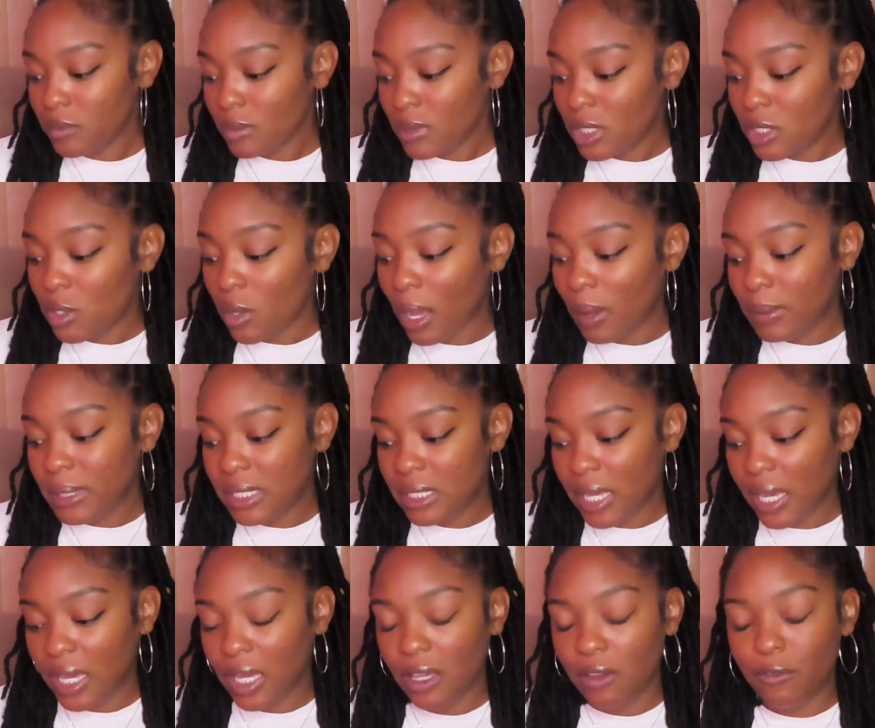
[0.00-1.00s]
So I would
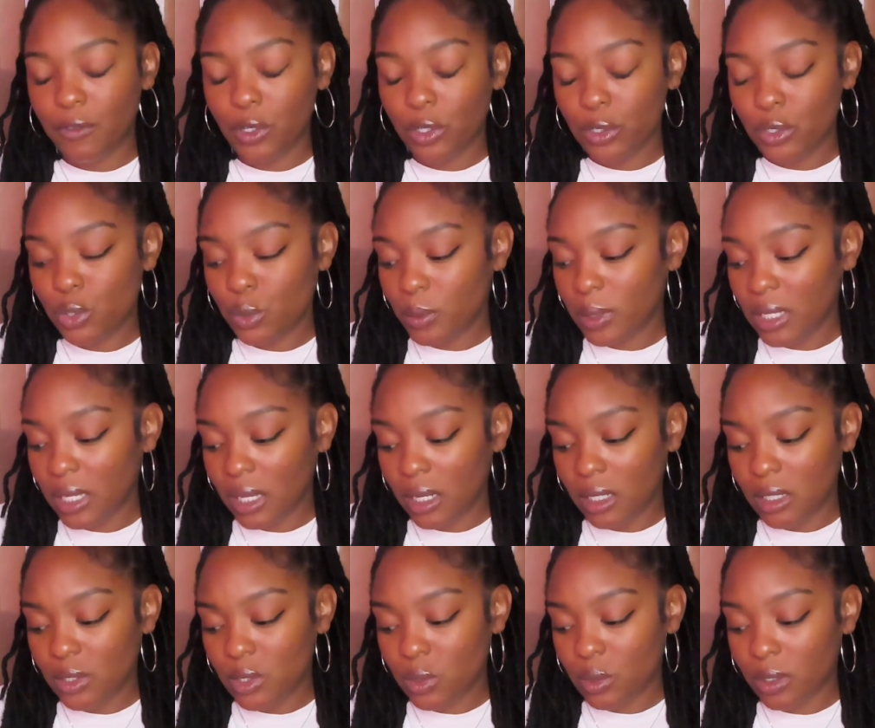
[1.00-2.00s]
say, if you're doing
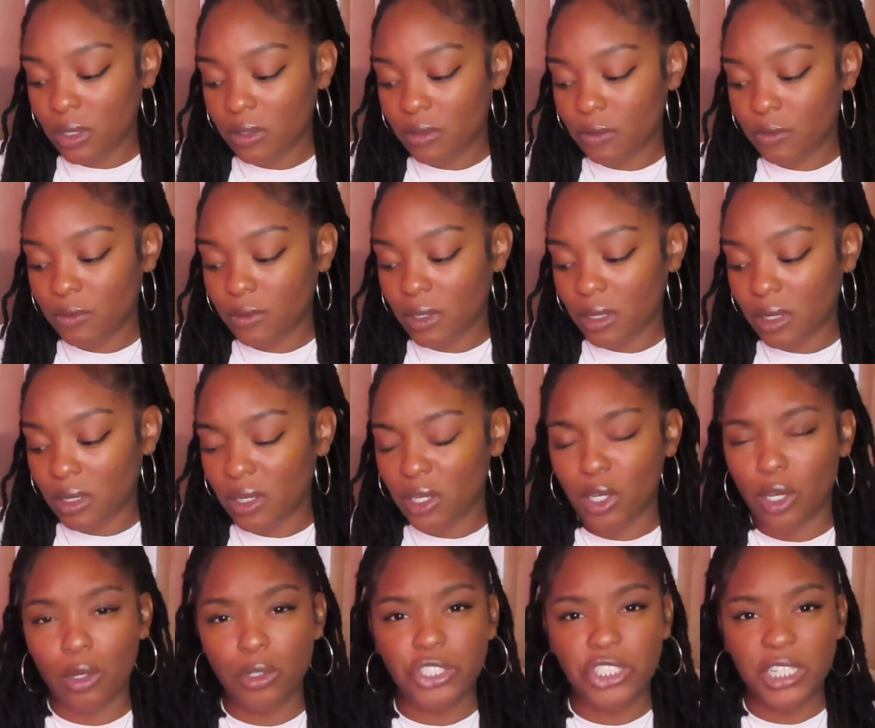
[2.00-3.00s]
any sort of
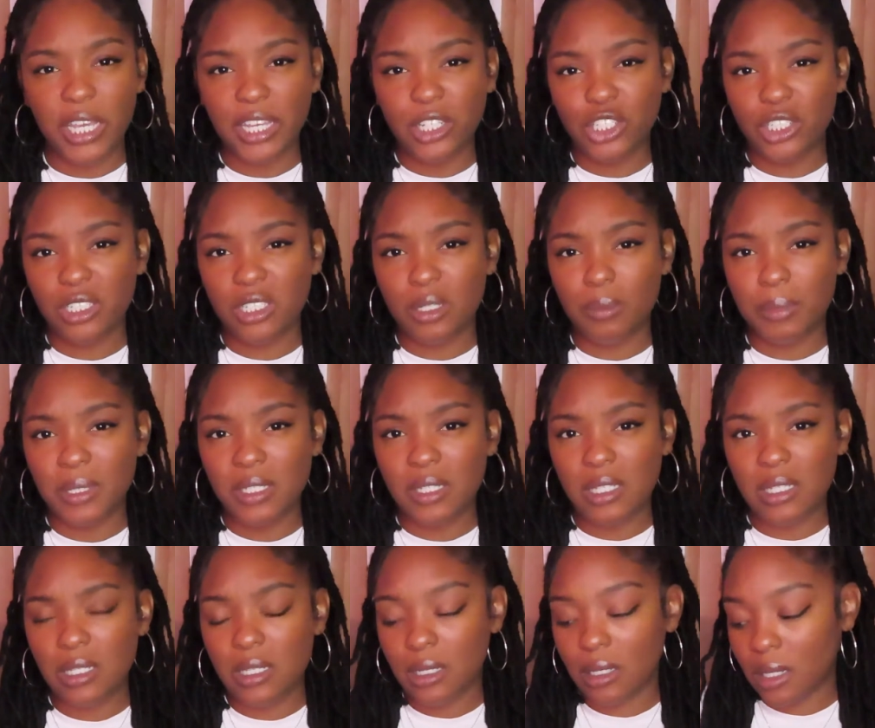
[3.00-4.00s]
negotiations,
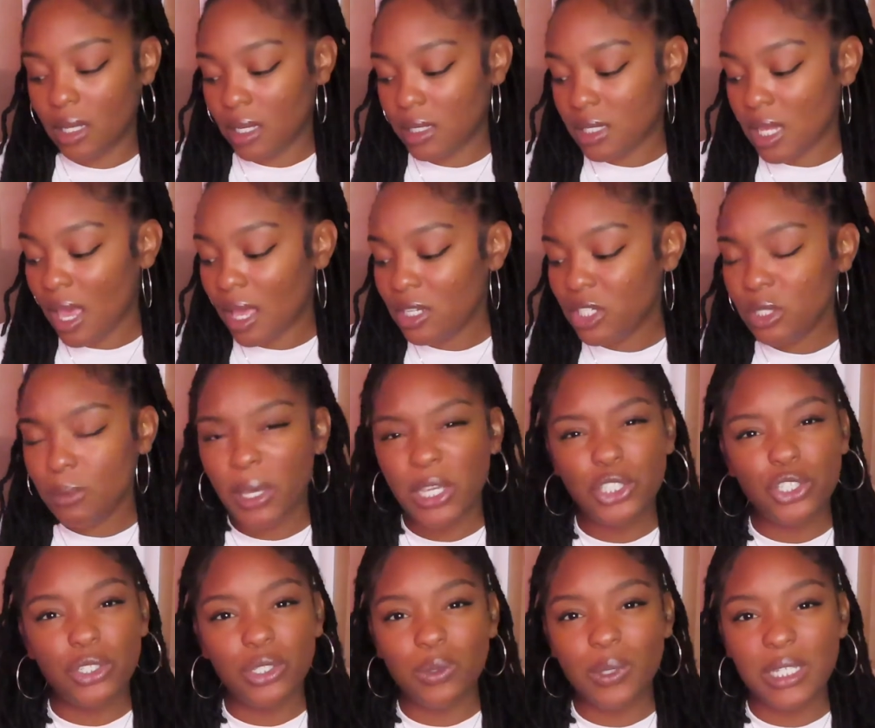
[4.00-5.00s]
business dealings, just make
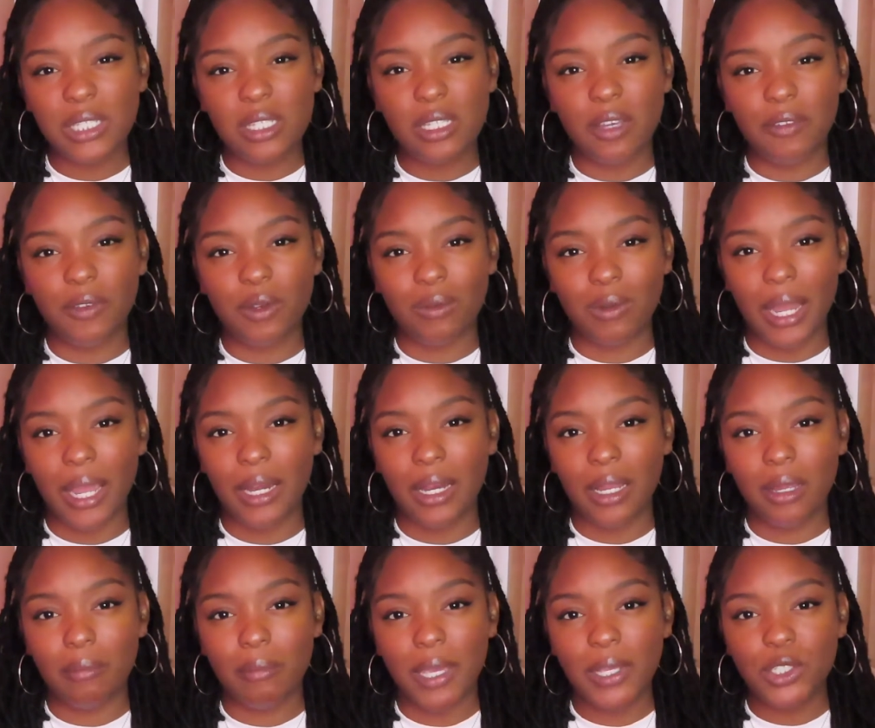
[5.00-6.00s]
sure you get stuff in
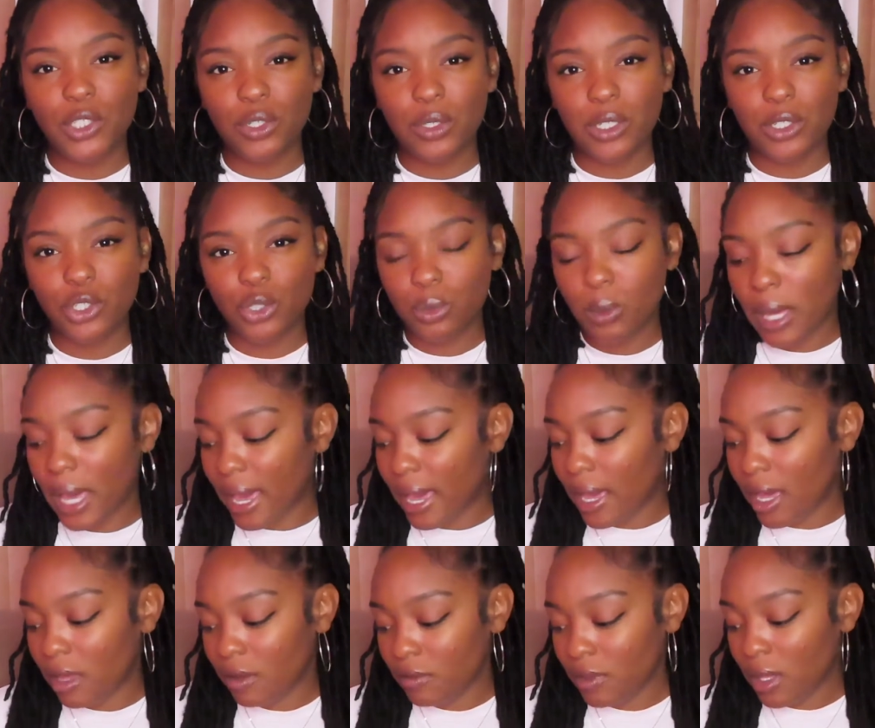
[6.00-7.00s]
writing. Make sure that you
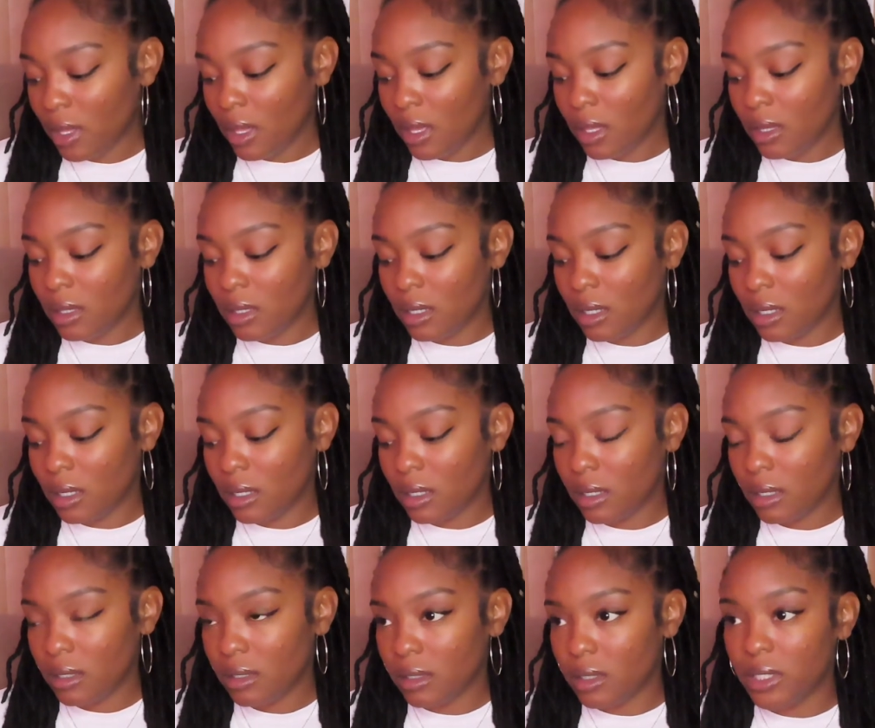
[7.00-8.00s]
have
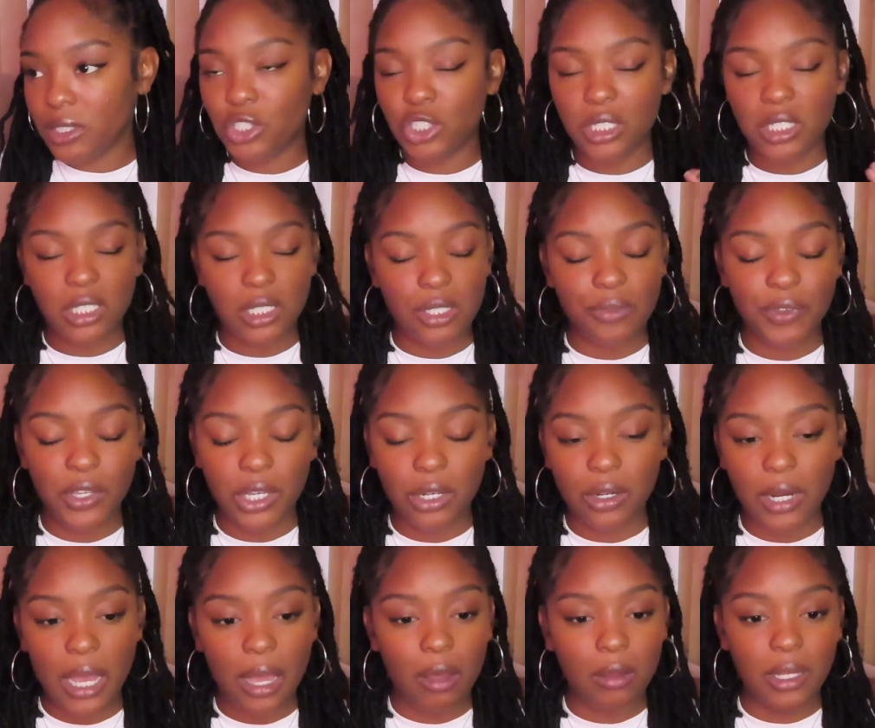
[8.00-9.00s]
the logistics
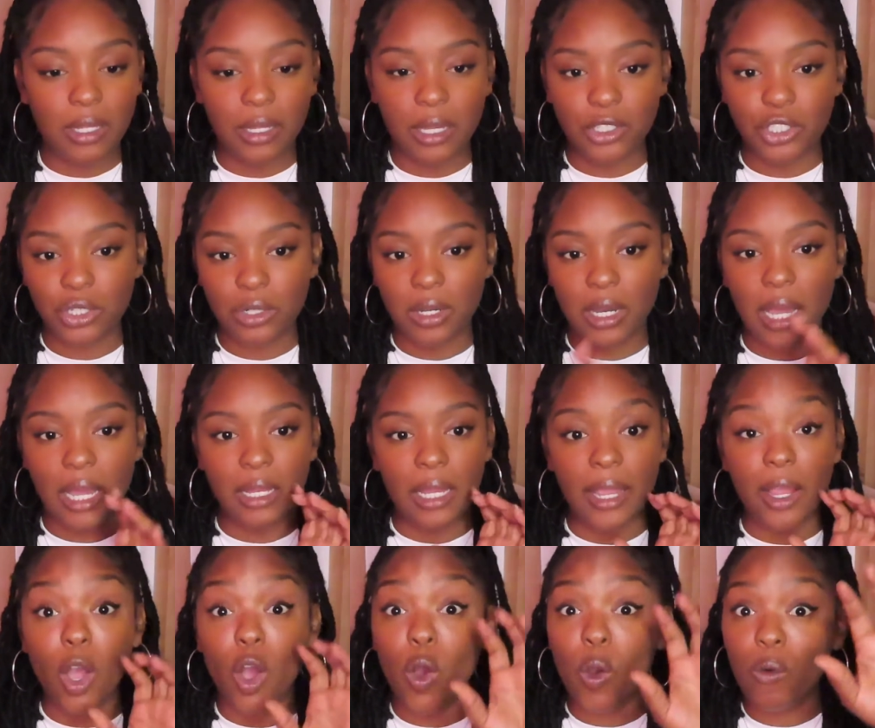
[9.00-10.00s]
figured out, and that you're not
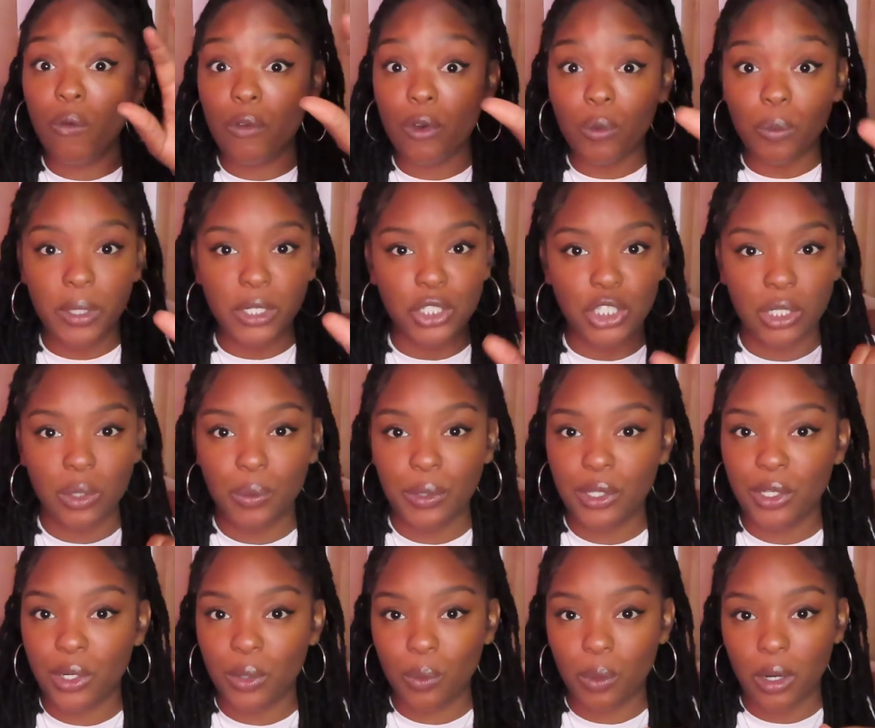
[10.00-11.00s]
like overreaching
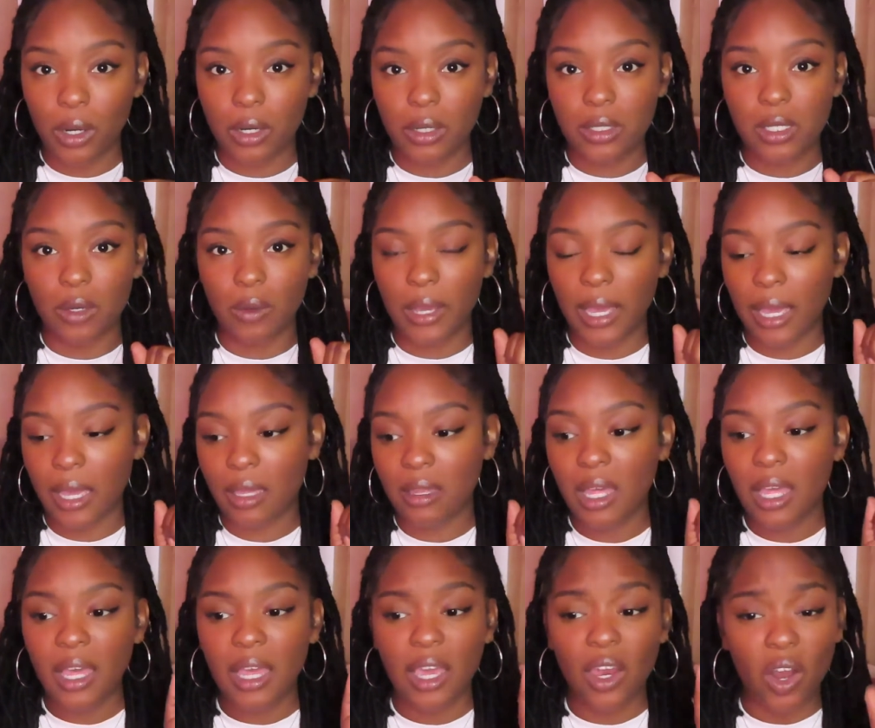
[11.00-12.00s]
with your words, okay?